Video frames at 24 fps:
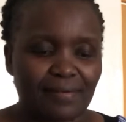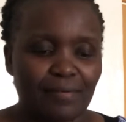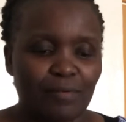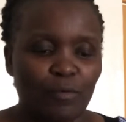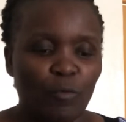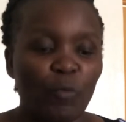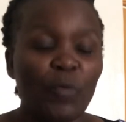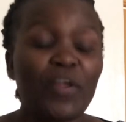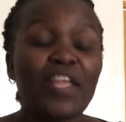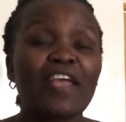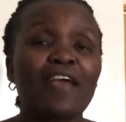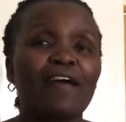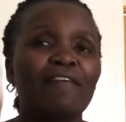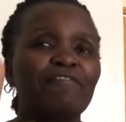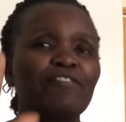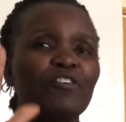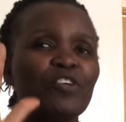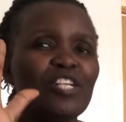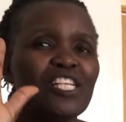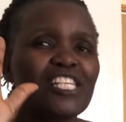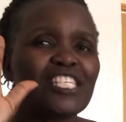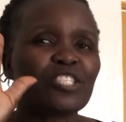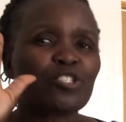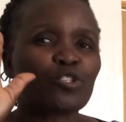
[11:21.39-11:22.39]
We have
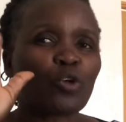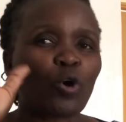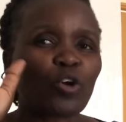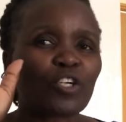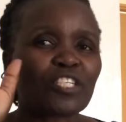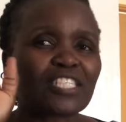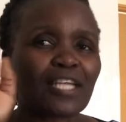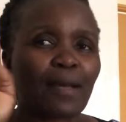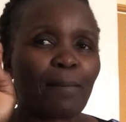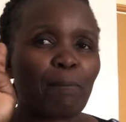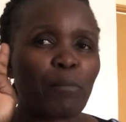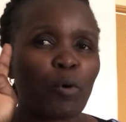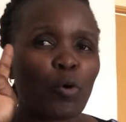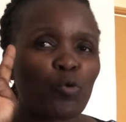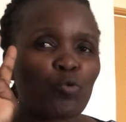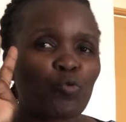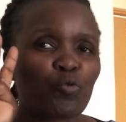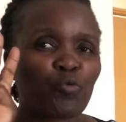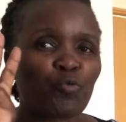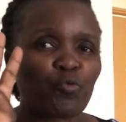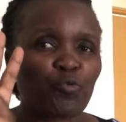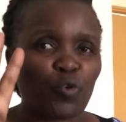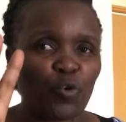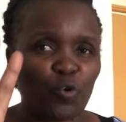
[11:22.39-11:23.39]
only talked about
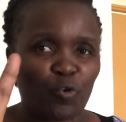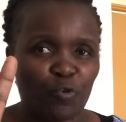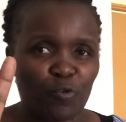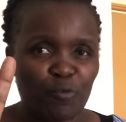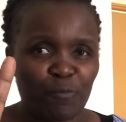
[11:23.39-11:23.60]
four.